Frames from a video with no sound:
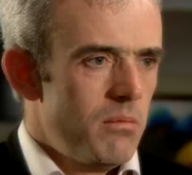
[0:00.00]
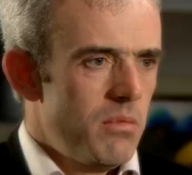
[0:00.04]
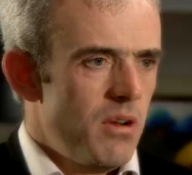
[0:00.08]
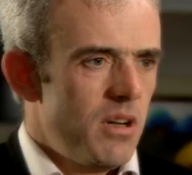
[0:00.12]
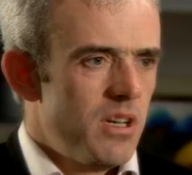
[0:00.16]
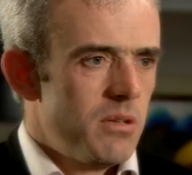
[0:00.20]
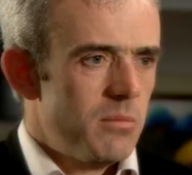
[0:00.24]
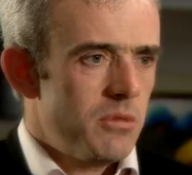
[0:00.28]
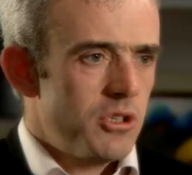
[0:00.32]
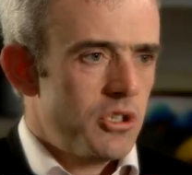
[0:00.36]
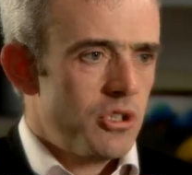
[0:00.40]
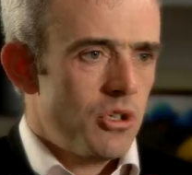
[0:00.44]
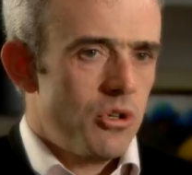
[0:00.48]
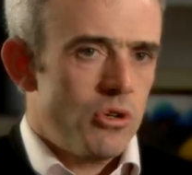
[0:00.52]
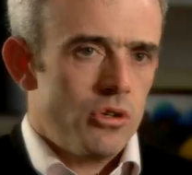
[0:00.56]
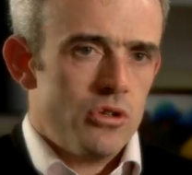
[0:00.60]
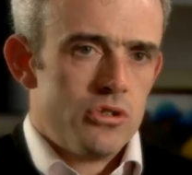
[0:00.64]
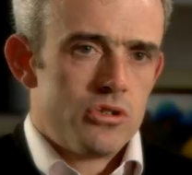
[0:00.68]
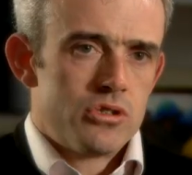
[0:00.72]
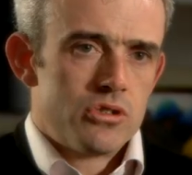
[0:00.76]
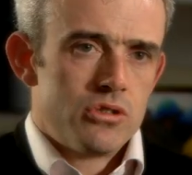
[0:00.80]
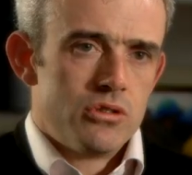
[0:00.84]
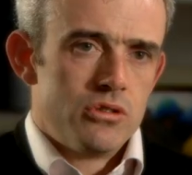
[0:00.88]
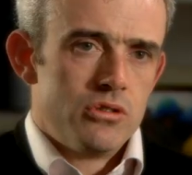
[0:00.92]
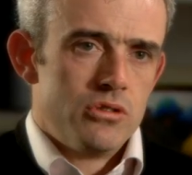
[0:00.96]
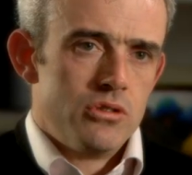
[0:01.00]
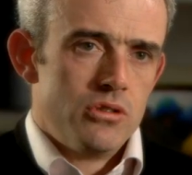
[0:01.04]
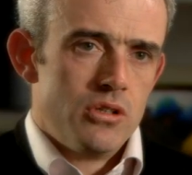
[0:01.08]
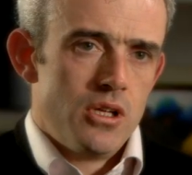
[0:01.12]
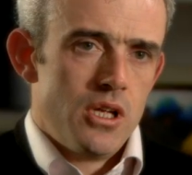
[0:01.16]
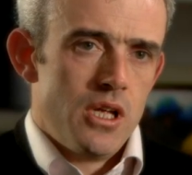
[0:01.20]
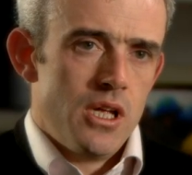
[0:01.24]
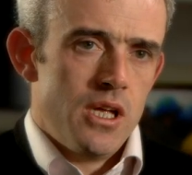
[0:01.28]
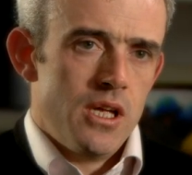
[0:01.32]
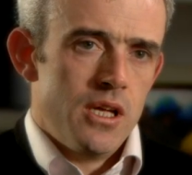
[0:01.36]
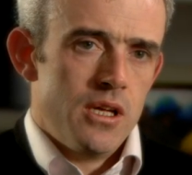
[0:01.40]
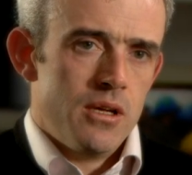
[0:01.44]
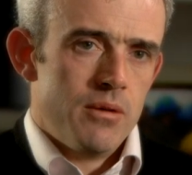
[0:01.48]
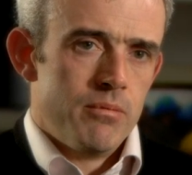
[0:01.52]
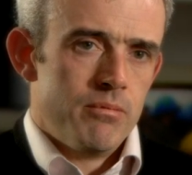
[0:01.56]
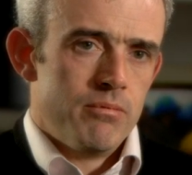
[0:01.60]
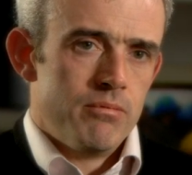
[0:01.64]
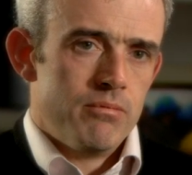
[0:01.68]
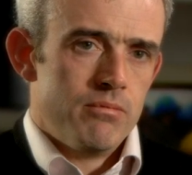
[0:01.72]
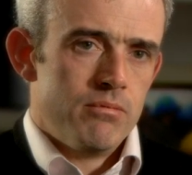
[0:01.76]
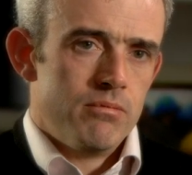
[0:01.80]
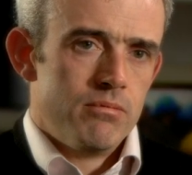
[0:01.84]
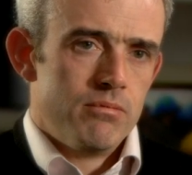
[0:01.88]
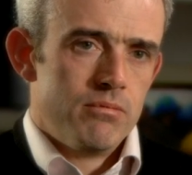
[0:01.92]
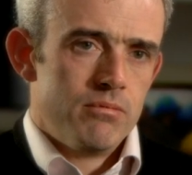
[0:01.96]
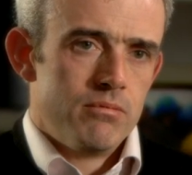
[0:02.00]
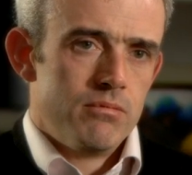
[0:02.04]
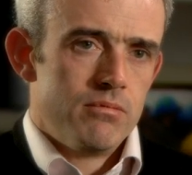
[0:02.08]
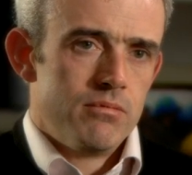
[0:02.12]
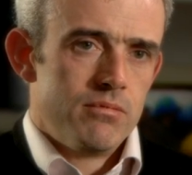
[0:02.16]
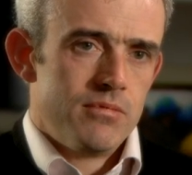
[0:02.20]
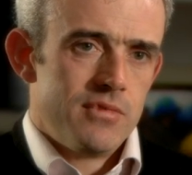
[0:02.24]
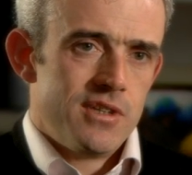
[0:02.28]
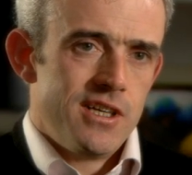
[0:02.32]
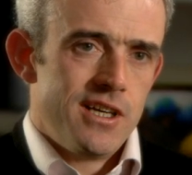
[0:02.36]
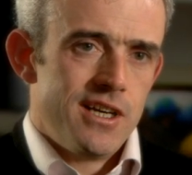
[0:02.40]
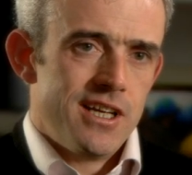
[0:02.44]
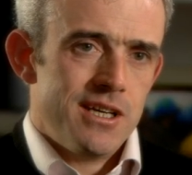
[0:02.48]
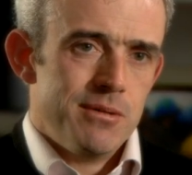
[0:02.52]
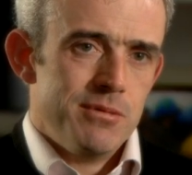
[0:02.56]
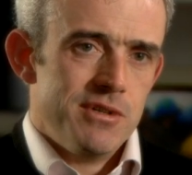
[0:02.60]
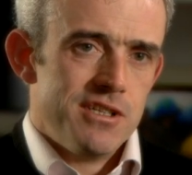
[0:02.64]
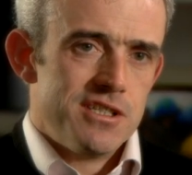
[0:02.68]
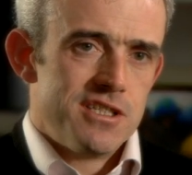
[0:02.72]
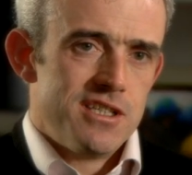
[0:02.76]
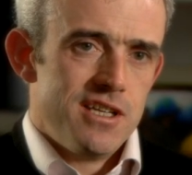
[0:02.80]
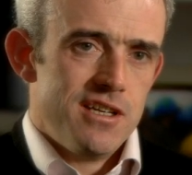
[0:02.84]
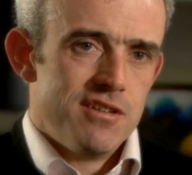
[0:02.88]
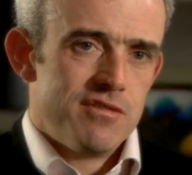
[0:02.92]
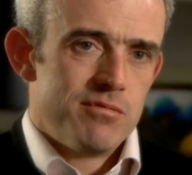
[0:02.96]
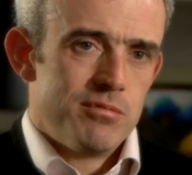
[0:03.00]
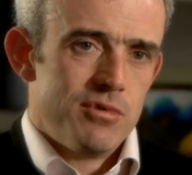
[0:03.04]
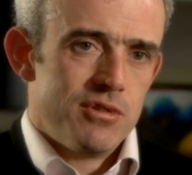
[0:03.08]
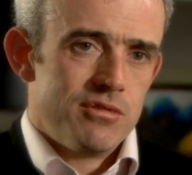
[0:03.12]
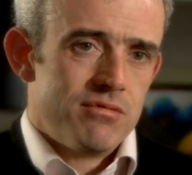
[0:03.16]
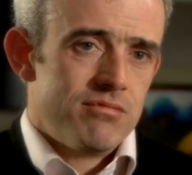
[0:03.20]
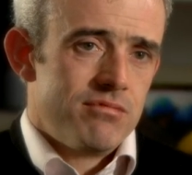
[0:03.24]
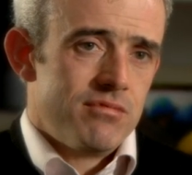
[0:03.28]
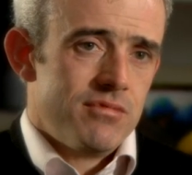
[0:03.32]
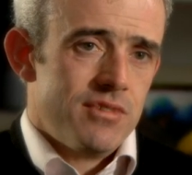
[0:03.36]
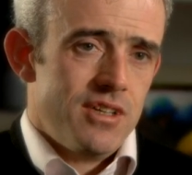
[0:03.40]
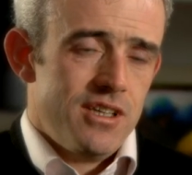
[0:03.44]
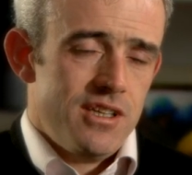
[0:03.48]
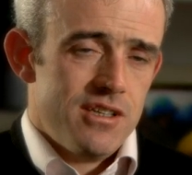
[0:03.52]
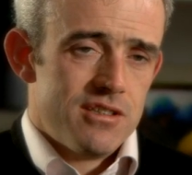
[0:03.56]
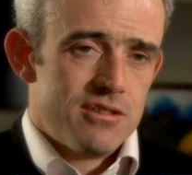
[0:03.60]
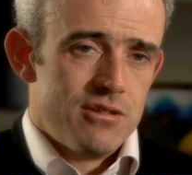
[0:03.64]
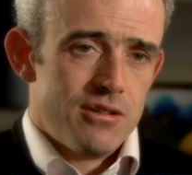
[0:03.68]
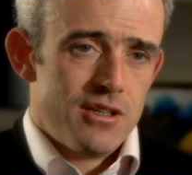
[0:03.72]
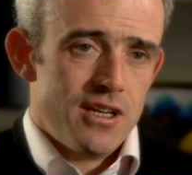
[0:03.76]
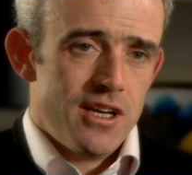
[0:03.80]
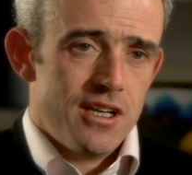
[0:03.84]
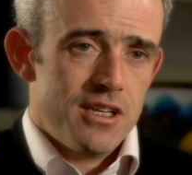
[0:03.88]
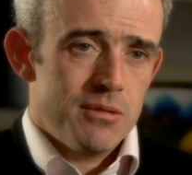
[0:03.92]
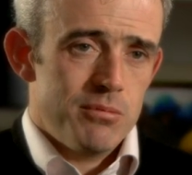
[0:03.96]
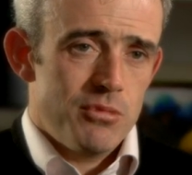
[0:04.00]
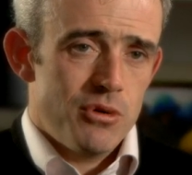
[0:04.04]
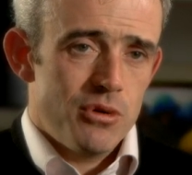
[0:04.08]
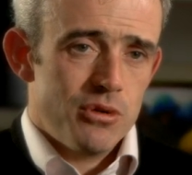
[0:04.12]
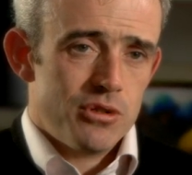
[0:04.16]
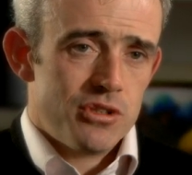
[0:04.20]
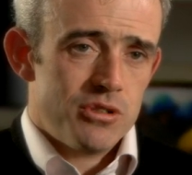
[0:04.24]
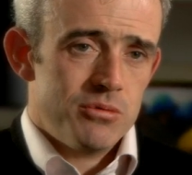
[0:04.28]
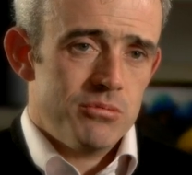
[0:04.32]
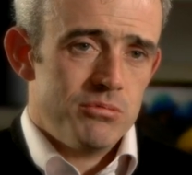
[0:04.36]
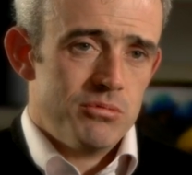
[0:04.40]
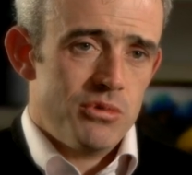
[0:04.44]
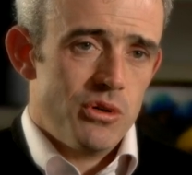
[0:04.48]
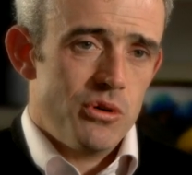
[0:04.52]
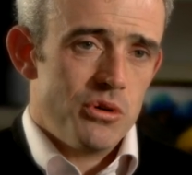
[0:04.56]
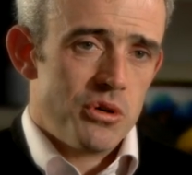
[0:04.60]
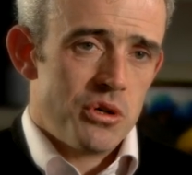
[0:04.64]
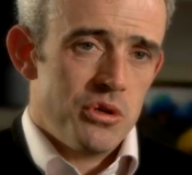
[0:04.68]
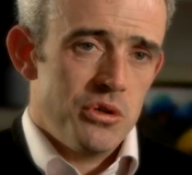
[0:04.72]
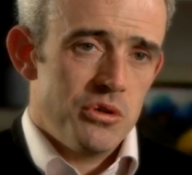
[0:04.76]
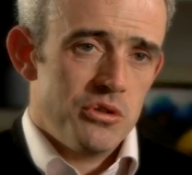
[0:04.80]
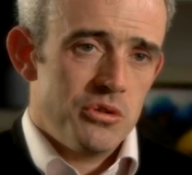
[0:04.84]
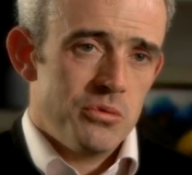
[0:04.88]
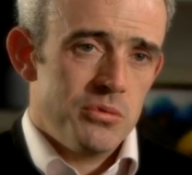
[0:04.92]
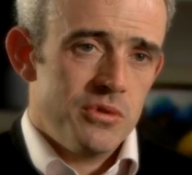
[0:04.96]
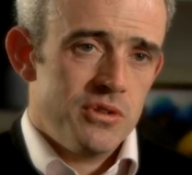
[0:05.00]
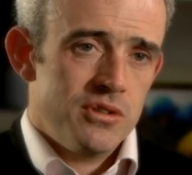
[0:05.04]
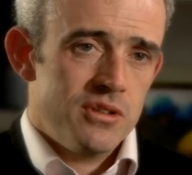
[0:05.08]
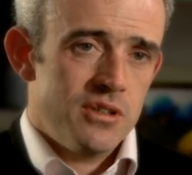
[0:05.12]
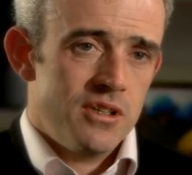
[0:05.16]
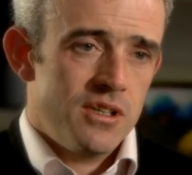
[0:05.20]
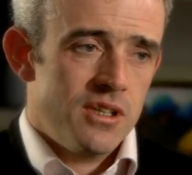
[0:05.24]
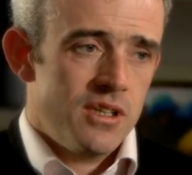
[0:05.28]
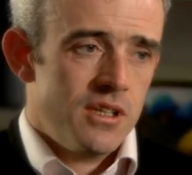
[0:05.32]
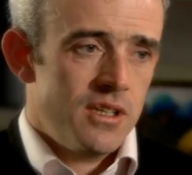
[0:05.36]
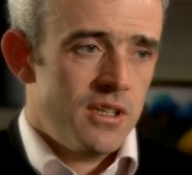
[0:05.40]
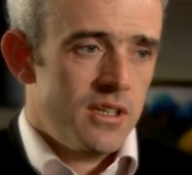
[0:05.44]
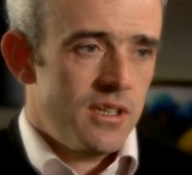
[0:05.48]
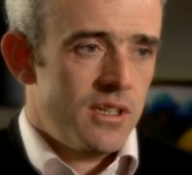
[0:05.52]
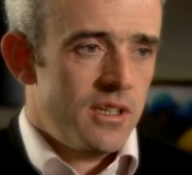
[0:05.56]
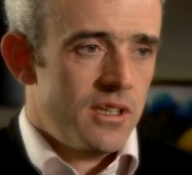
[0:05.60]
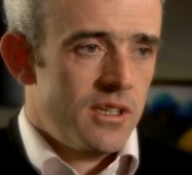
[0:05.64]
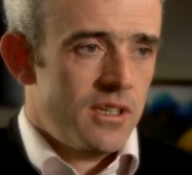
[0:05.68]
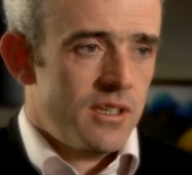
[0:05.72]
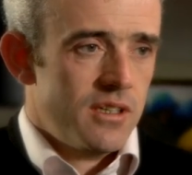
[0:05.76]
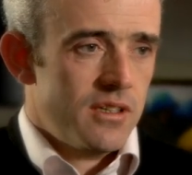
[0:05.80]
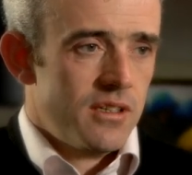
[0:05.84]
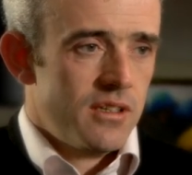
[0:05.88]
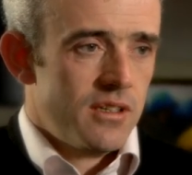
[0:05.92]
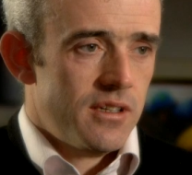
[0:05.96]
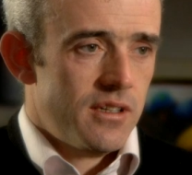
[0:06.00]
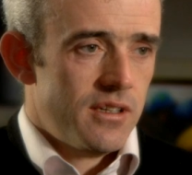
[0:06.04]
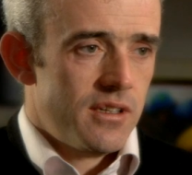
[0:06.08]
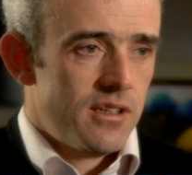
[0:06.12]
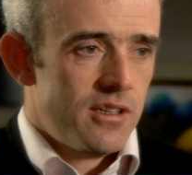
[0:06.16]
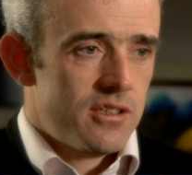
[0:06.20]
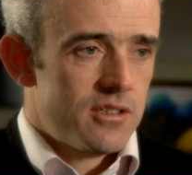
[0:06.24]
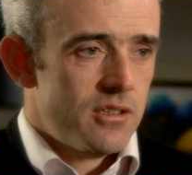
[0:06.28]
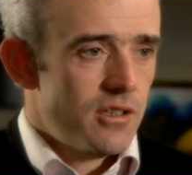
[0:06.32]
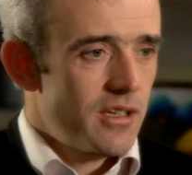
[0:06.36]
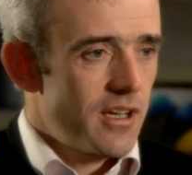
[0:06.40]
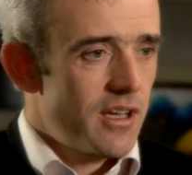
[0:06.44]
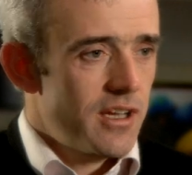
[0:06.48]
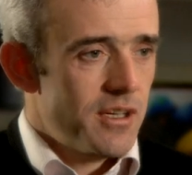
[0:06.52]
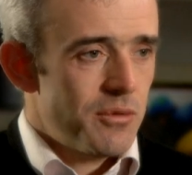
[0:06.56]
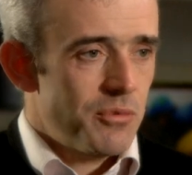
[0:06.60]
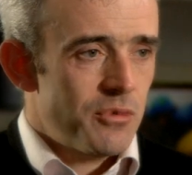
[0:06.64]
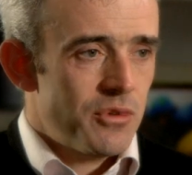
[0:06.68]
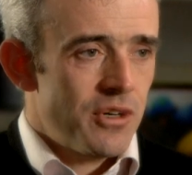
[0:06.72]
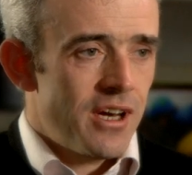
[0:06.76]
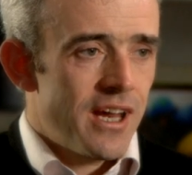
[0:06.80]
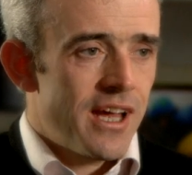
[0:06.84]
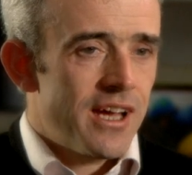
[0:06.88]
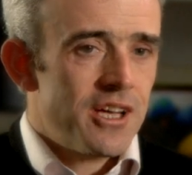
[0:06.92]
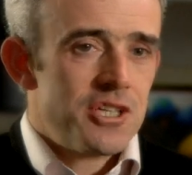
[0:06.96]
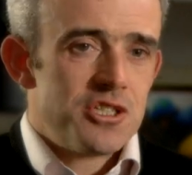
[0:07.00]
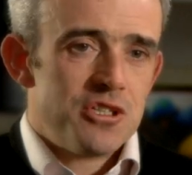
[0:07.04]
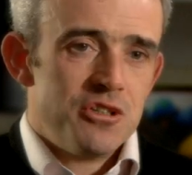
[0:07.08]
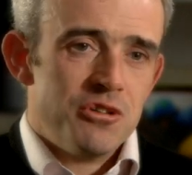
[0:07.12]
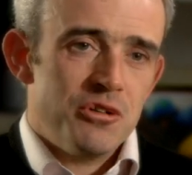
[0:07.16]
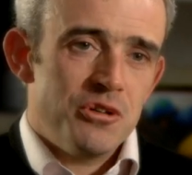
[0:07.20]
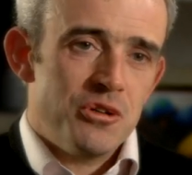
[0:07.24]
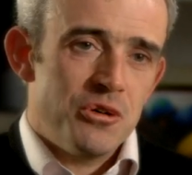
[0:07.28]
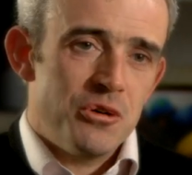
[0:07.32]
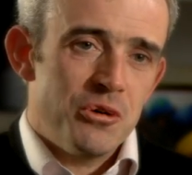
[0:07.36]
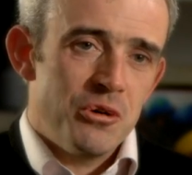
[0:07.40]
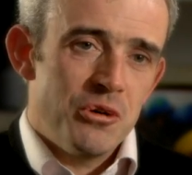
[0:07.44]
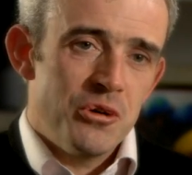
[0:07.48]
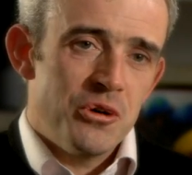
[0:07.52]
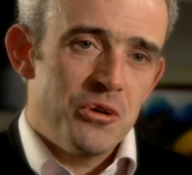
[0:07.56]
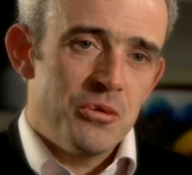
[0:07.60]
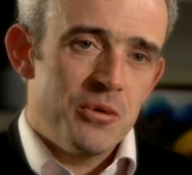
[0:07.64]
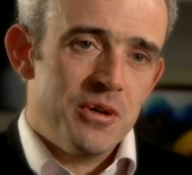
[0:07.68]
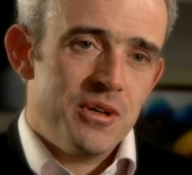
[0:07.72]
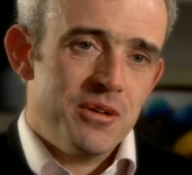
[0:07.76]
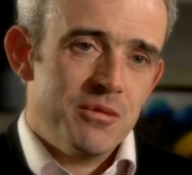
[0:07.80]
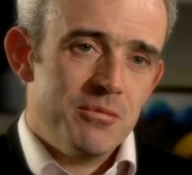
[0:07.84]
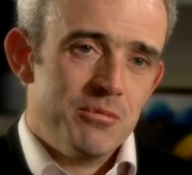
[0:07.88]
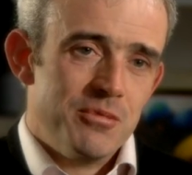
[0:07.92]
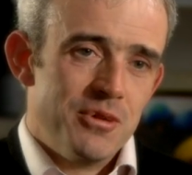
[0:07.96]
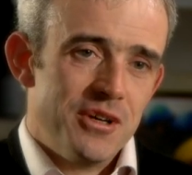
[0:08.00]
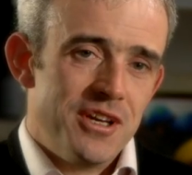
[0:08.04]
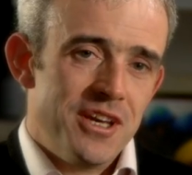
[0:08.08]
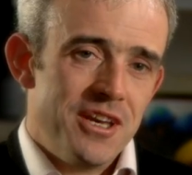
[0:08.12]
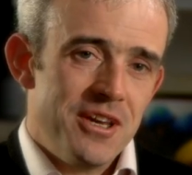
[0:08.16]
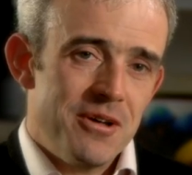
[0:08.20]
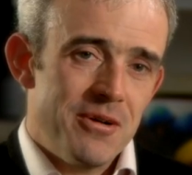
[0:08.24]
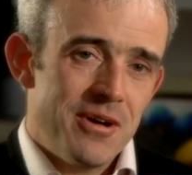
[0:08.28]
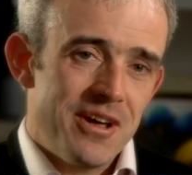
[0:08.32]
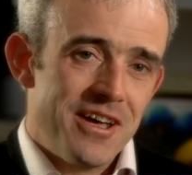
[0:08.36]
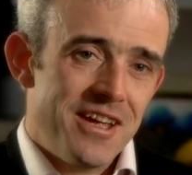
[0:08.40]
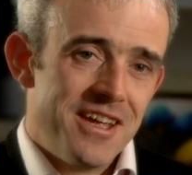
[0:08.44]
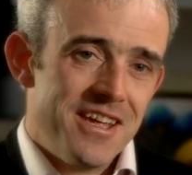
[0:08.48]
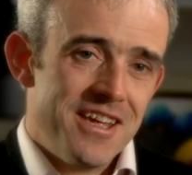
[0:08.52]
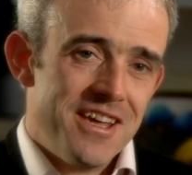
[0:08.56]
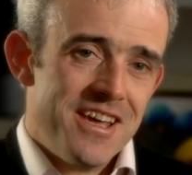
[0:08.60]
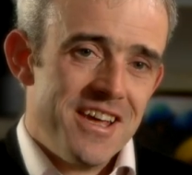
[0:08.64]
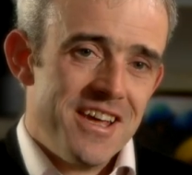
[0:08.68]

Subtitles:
Probably my shoulders. They get a bit stiff, but I dislocated both of them, broke another one. Dislocated one last year and told no one, but anyway.